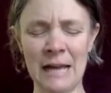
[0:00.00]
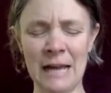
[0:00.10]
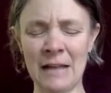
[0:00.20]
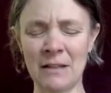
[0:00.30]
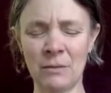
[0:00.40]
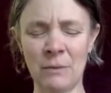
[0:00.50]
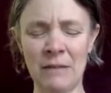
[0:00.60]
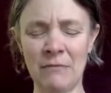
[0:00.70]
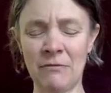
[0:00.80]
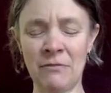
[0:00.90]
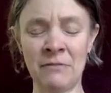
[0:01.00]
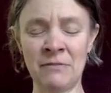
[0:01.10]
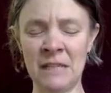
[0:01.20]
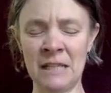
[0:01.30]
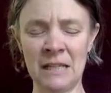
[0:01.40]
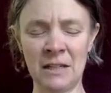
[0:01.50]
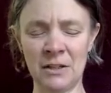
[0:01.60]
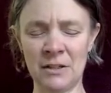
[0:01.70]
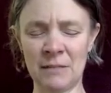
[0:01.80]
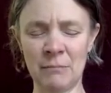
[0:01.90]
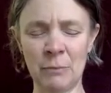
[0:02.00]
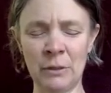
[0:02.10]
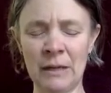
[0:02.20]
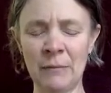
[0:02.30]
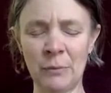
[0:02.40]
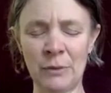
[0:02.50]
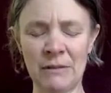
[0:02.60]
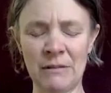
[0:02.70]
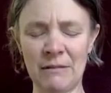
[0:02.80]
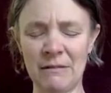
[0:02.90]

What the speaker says: I had to wait 50 years and put up with